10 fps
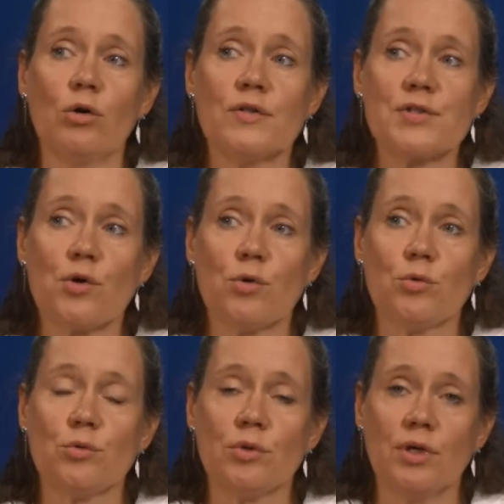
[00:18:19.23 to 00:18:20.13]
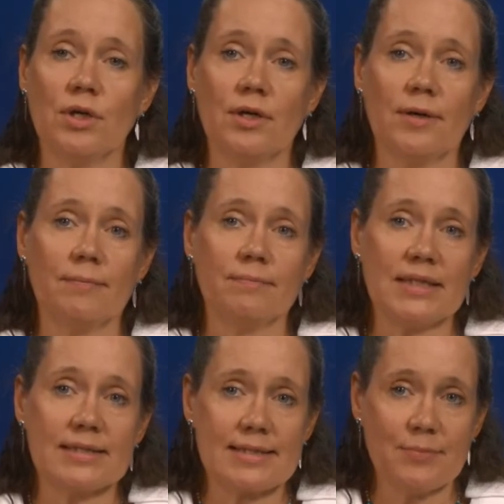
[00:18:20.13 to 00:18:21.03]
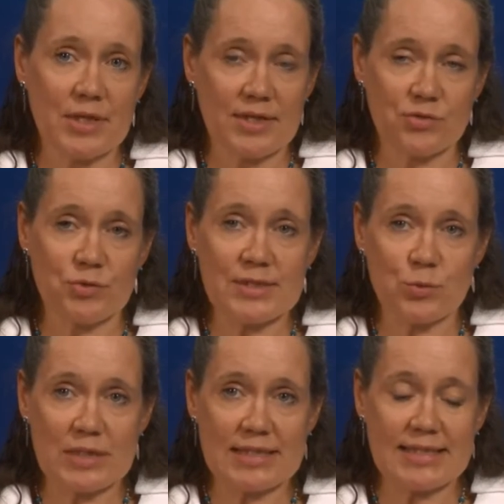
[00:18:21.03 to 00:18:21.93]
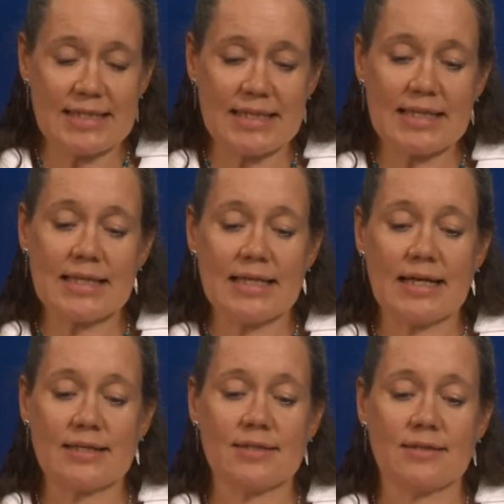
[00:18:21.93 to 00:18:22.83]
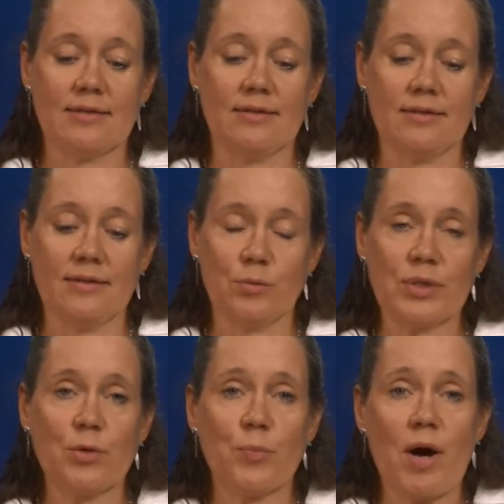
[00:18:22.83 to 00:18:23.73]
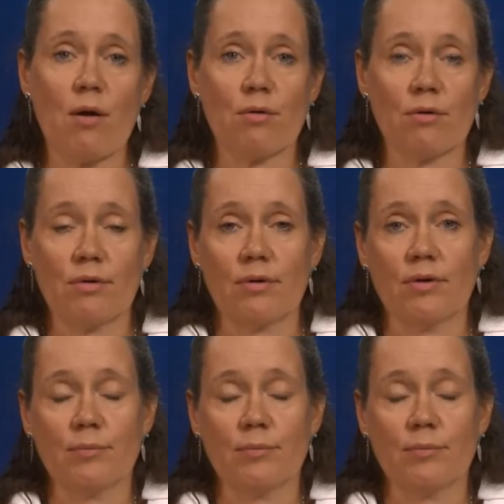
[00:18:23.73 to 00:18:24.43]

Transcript: Also, in some countries we see that wind power